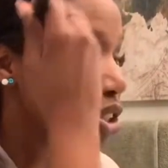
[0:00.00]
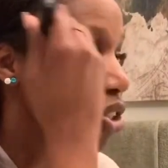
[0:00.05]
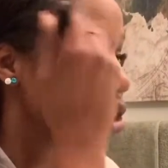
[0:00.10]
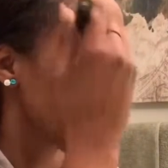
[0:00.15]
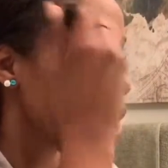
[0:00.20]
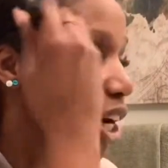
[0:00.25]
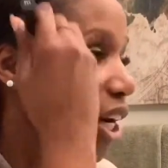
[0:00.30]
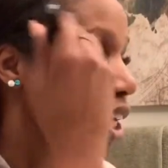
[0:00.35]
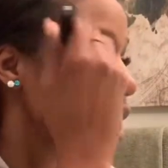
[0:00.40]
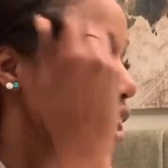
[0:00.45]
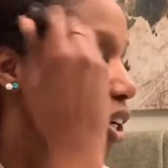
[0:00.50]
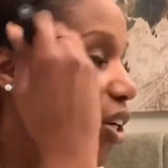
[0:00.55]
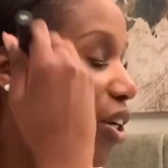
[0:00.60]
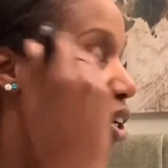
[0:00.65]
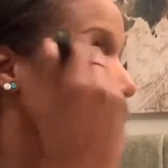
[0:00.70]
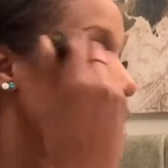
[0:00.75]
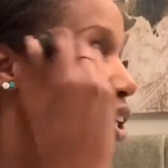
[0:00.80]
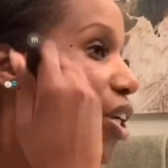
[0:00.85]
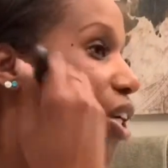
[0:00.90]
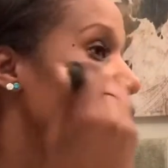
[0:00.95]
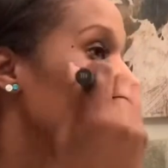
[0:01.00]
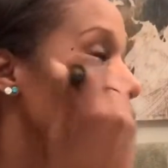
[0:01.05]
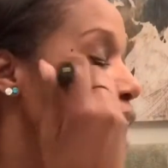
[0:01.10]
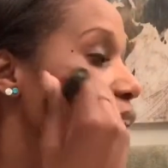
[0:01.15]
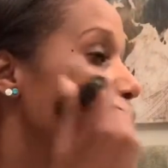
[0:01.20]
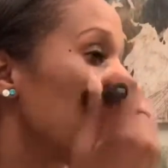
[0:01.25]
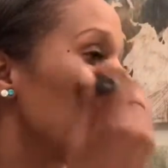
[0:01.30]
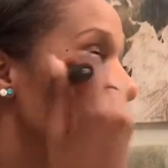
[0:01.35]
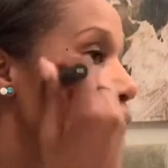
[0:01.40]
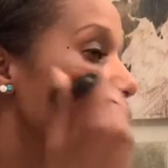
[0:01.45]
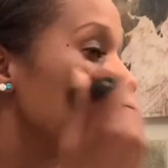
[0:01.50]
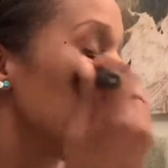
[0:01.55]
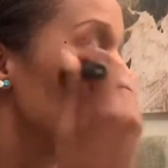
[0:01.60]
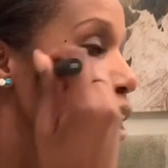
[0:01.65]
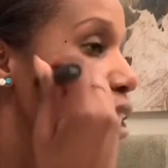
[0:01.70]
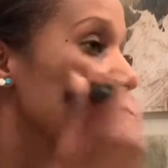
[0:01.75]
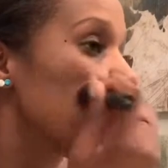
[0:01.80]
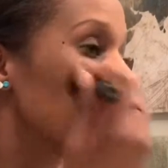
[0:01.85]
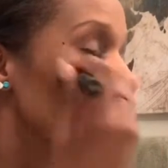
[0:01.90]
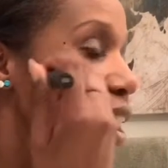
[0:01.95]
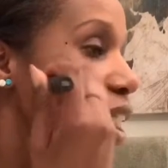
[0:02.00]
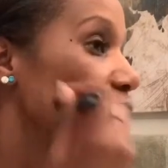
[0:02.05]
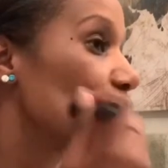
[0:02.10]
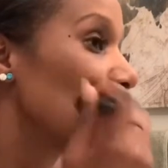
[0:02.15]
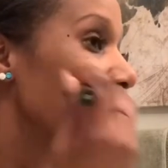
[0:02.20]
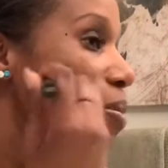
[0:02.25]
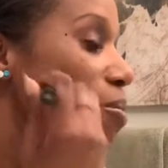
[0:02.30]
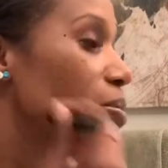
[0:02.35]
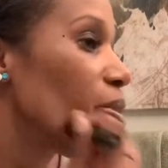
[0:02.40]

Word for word: darker than your skin.